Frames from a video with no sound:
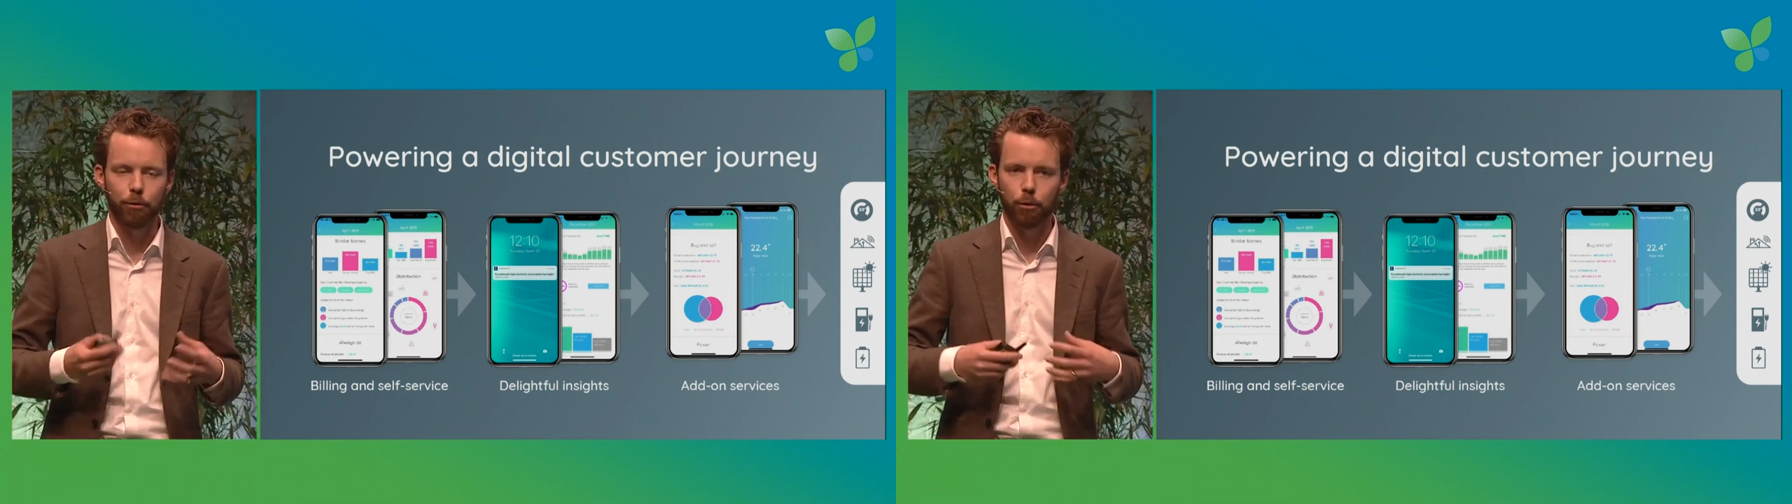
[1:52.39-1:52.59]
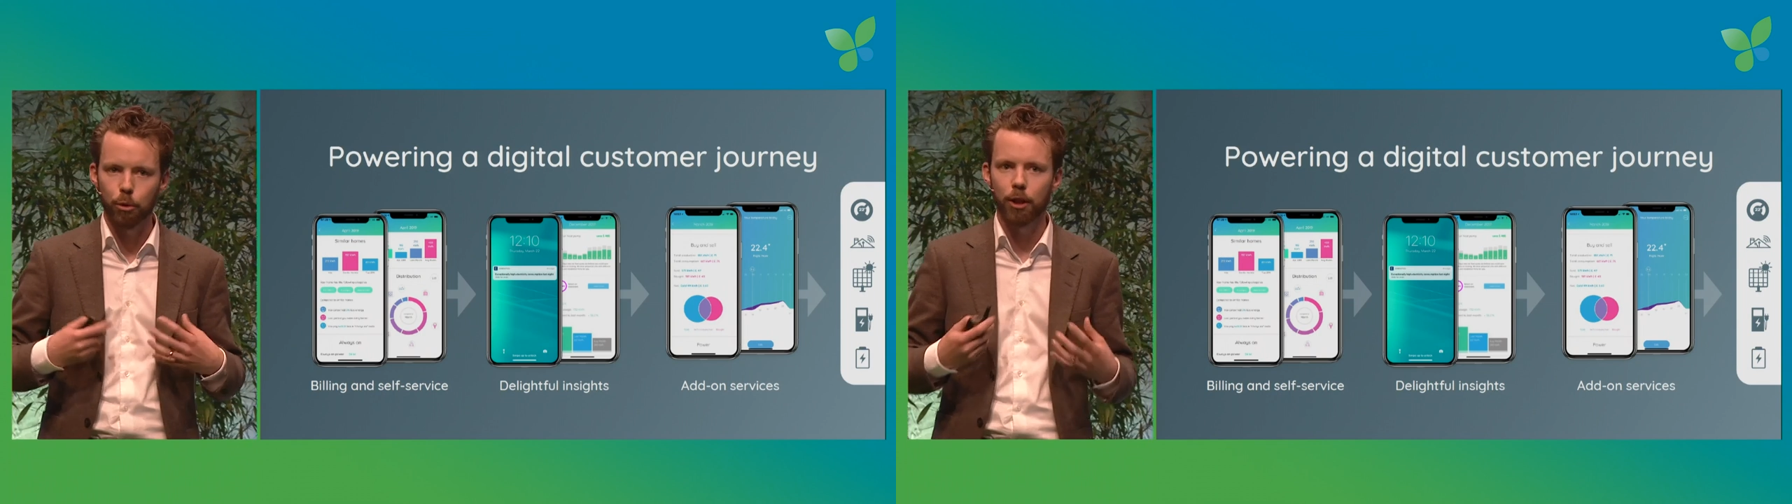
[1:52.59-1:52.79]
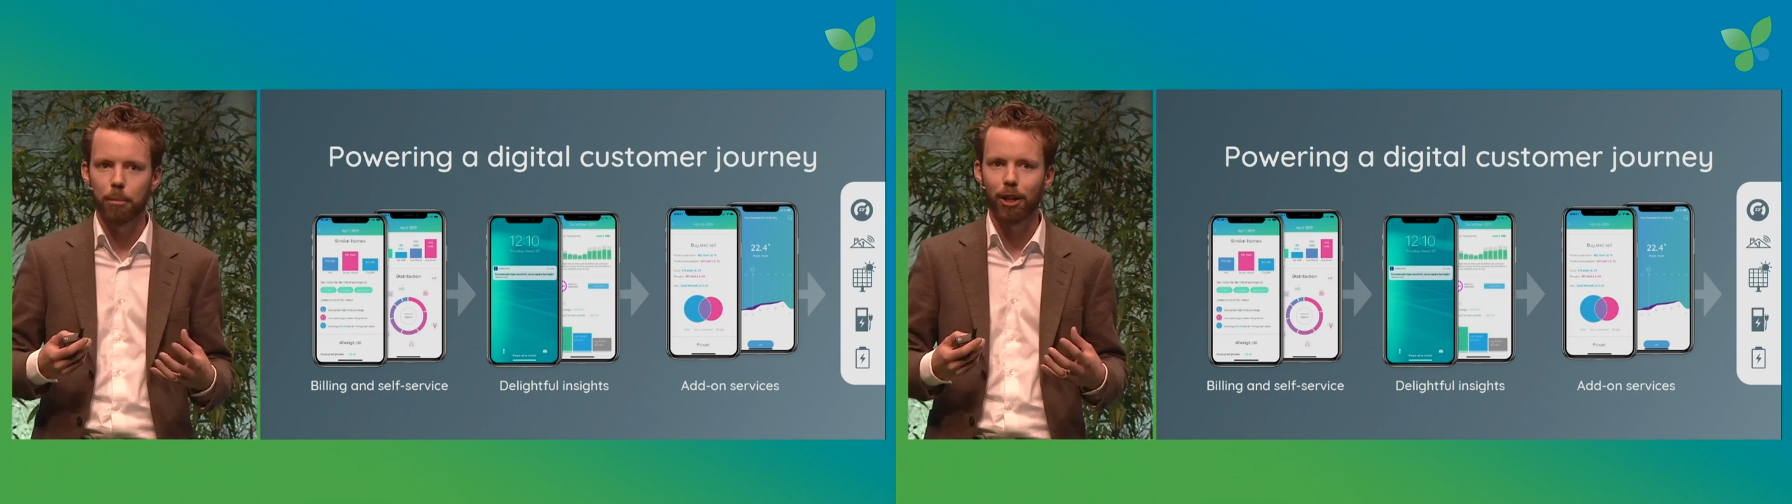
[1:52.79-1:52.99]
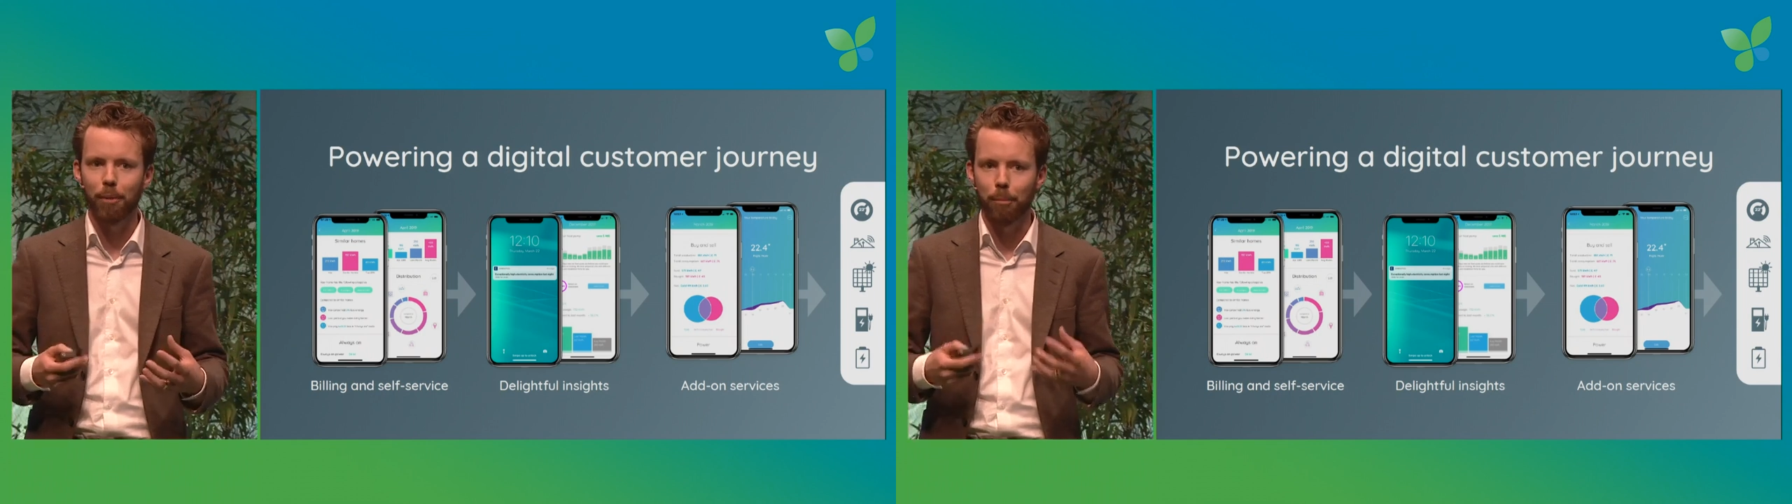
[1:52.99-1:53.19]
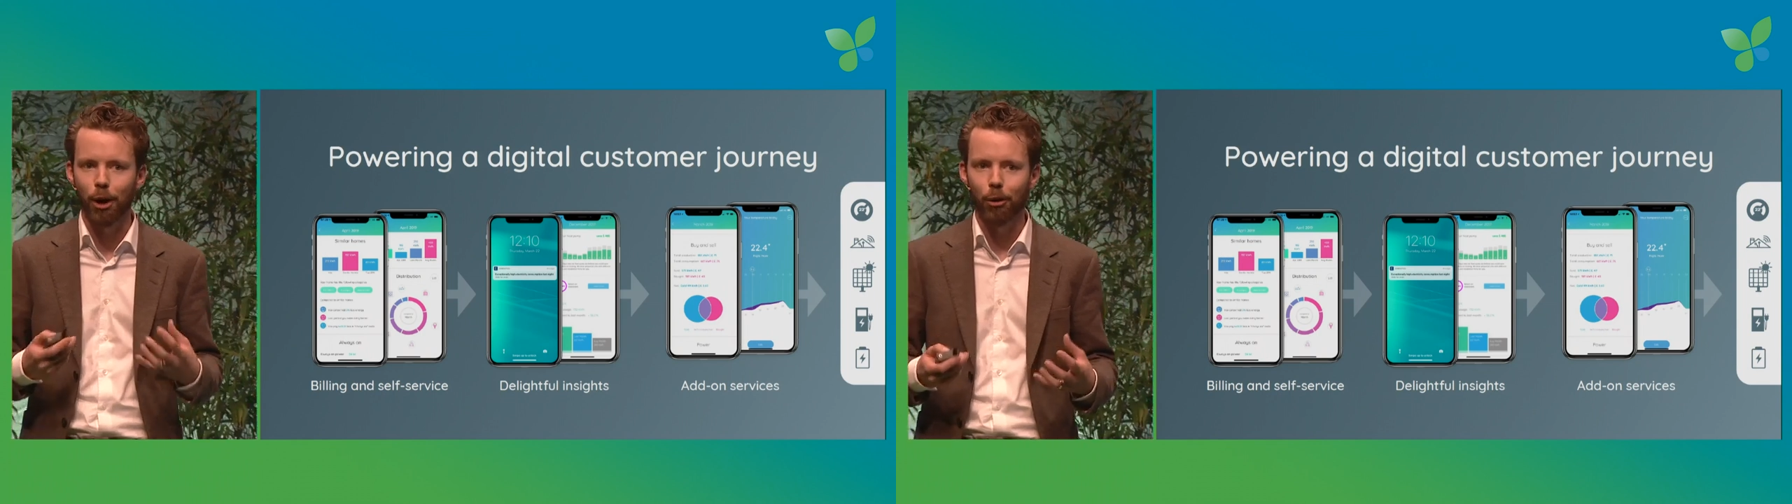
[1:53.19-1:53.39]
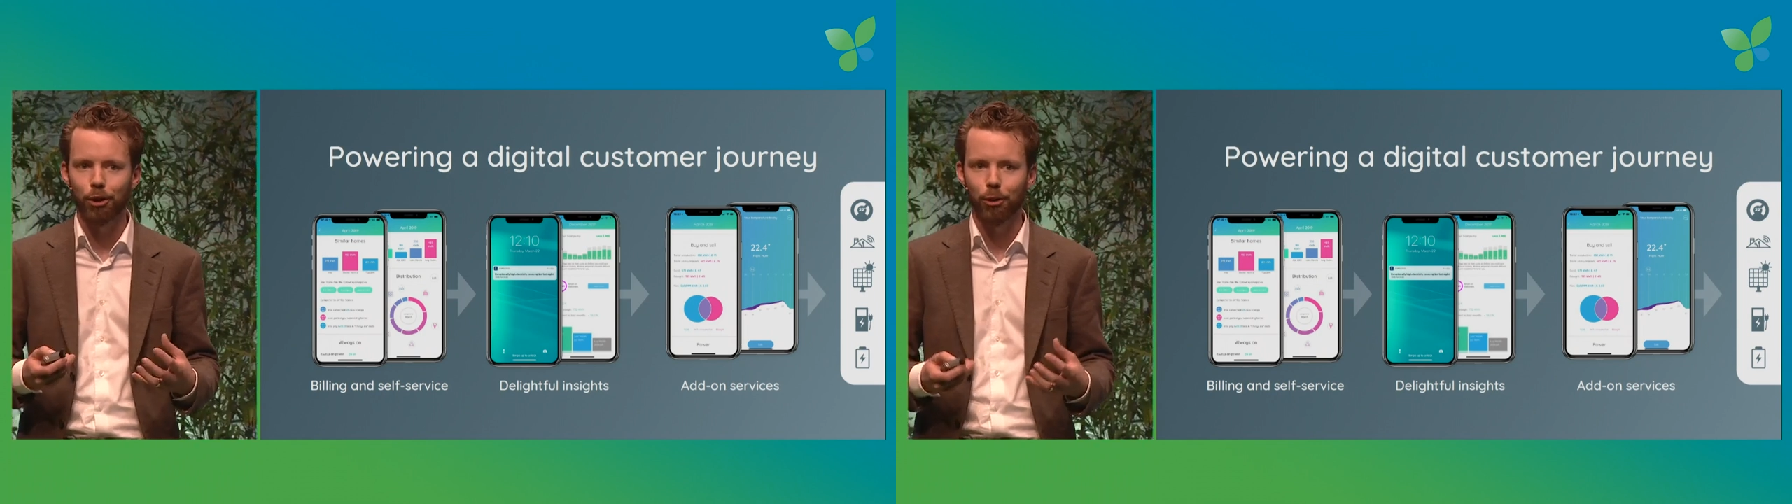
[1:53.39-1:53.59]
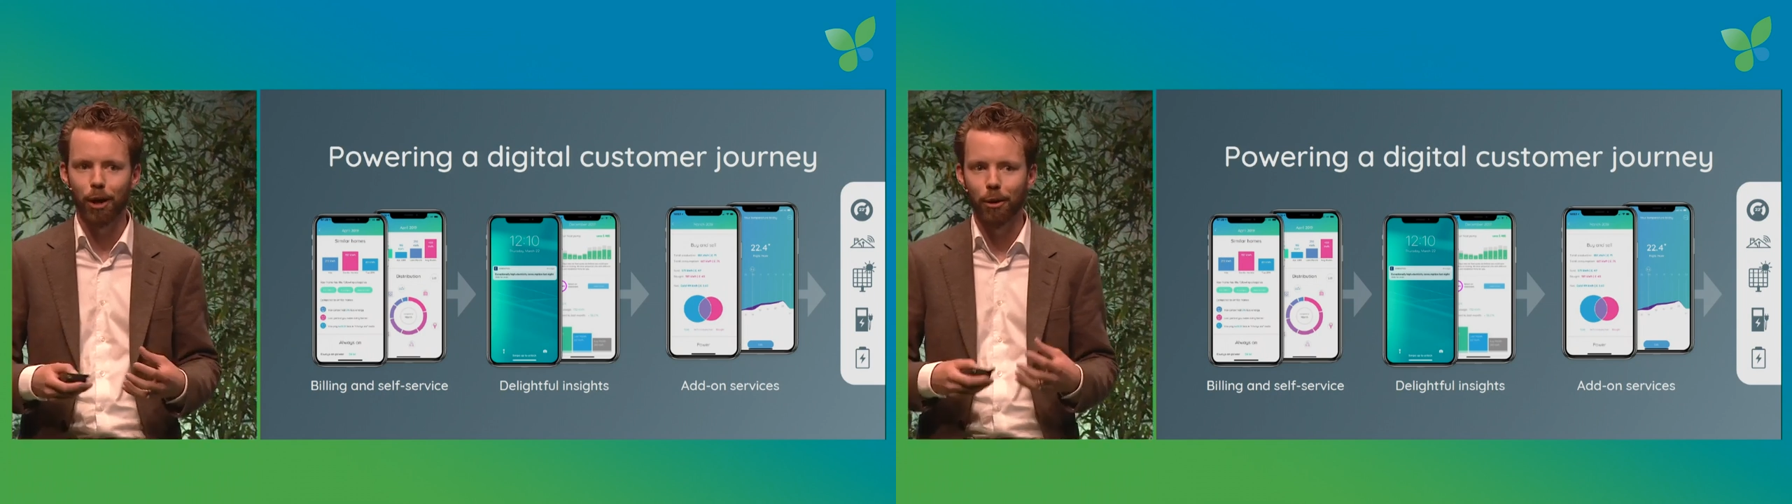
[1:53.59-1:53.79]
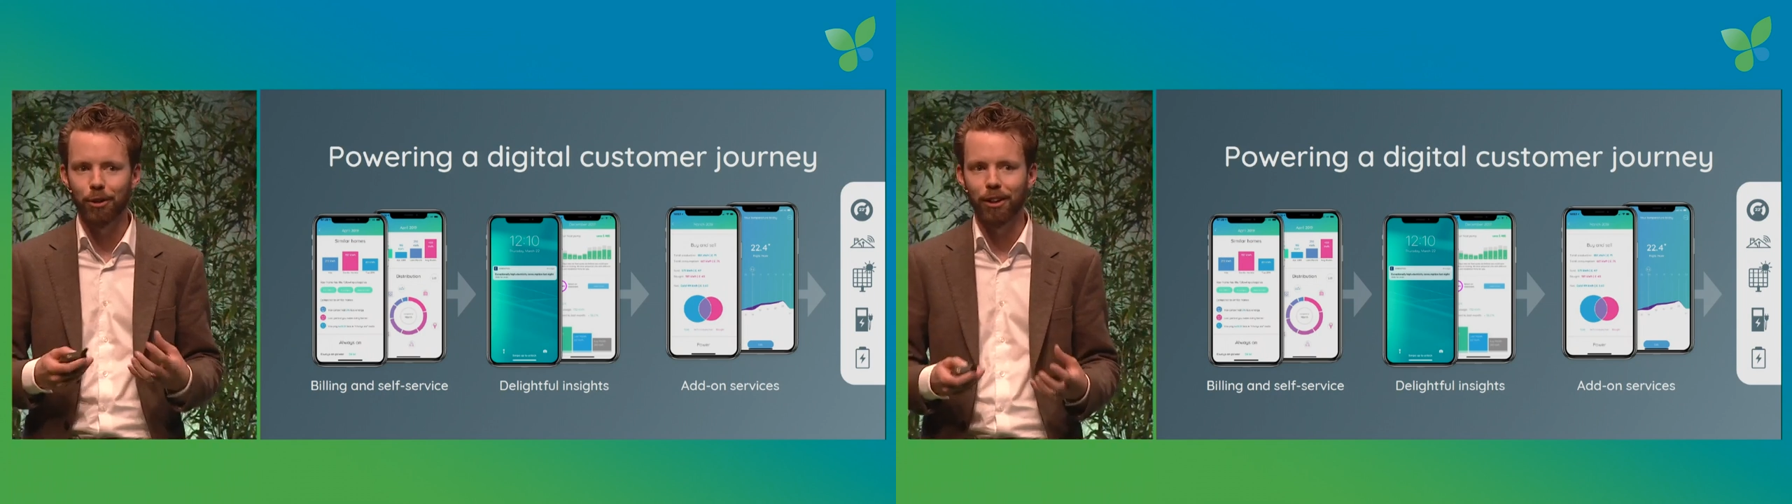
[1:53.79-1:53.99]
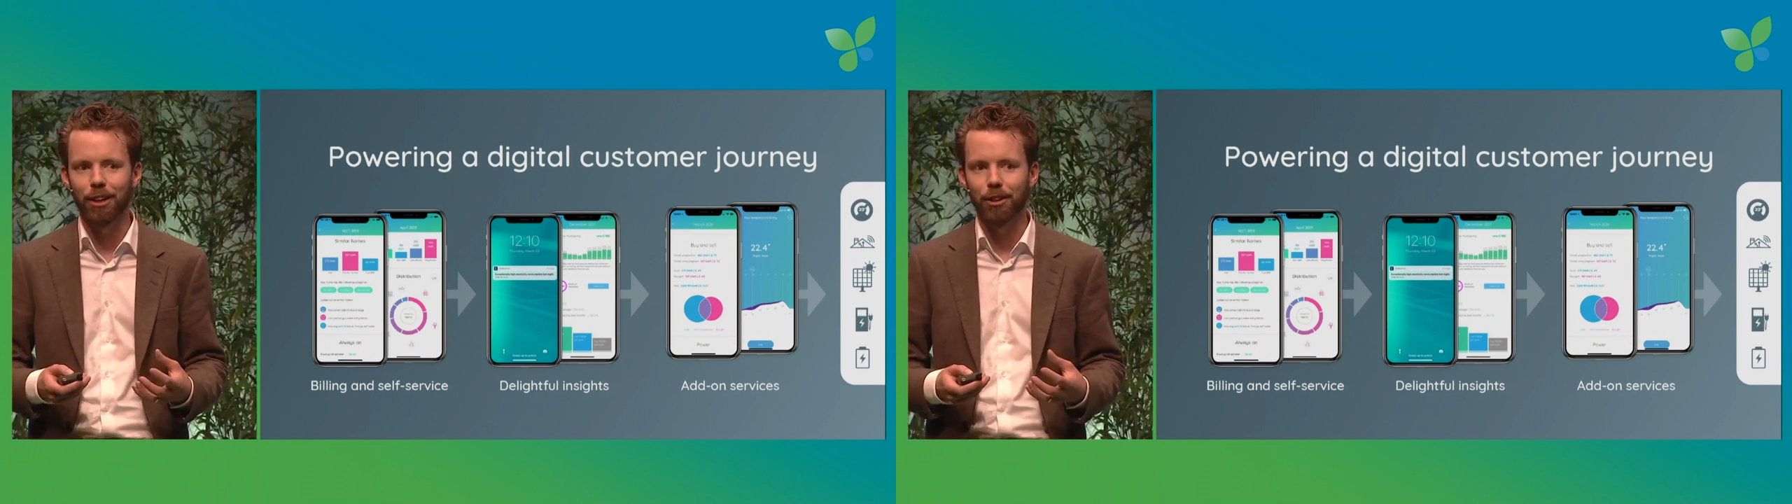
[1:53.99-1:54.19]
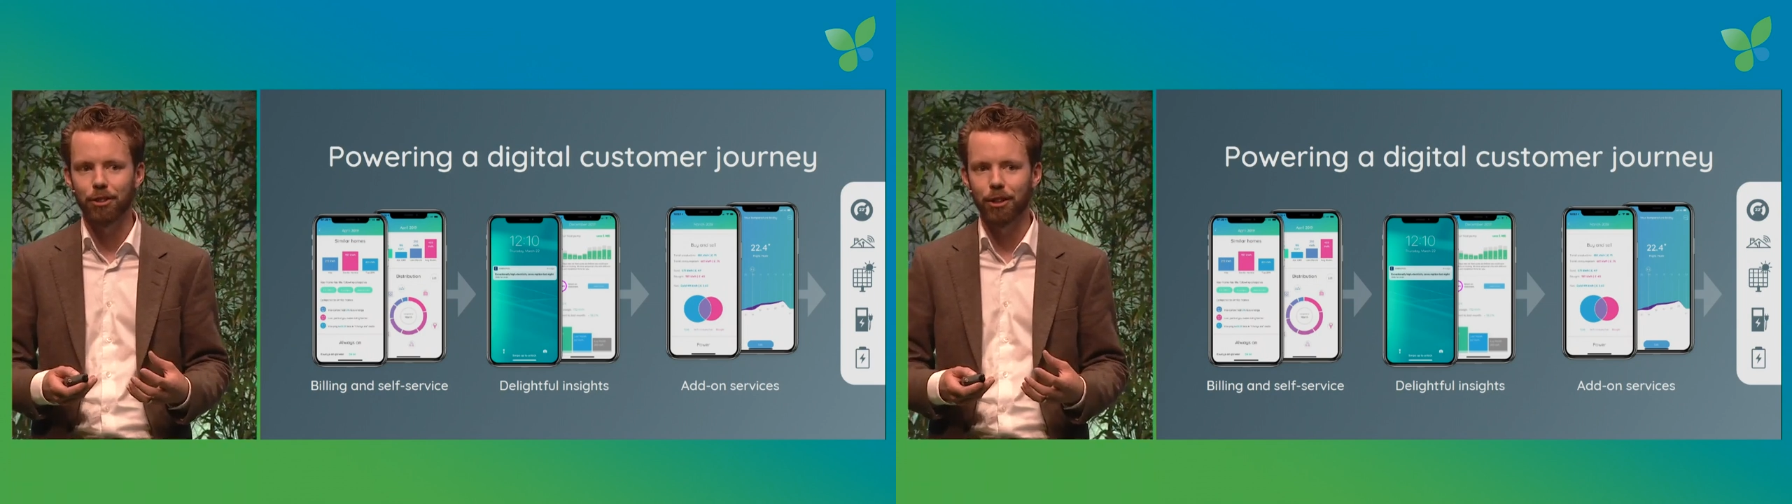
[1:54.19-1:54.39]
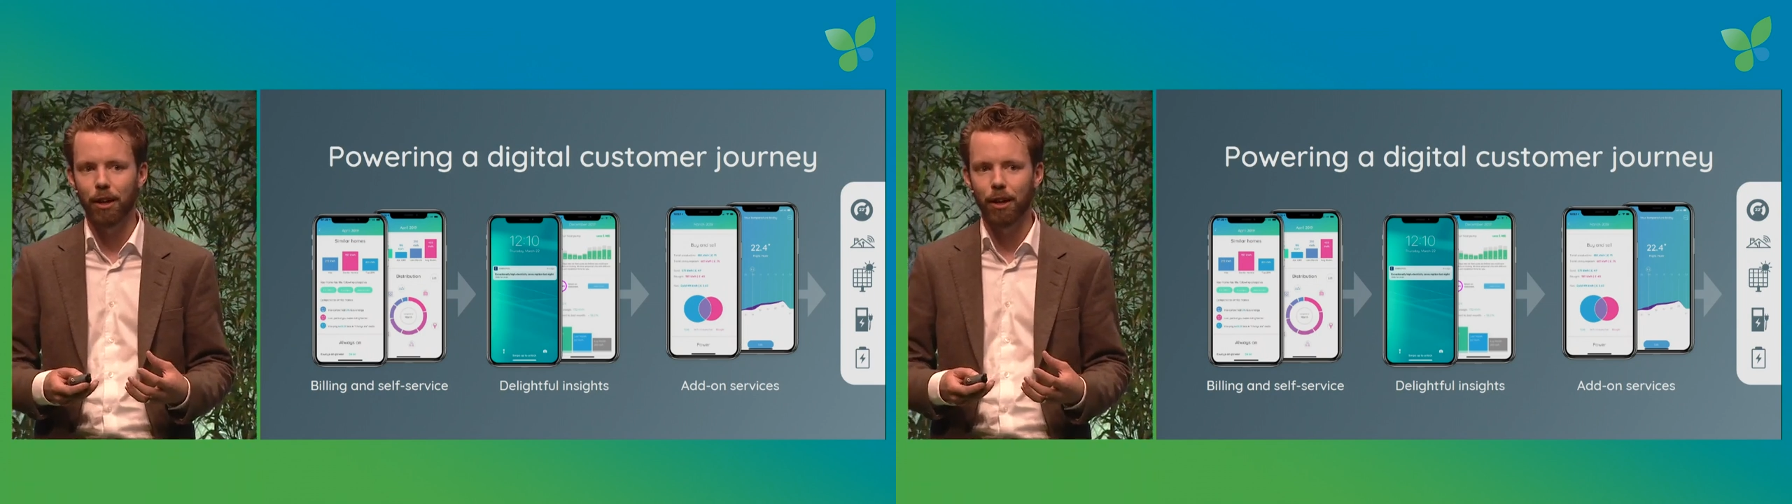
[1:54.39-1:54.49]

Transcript: really become empowered around energy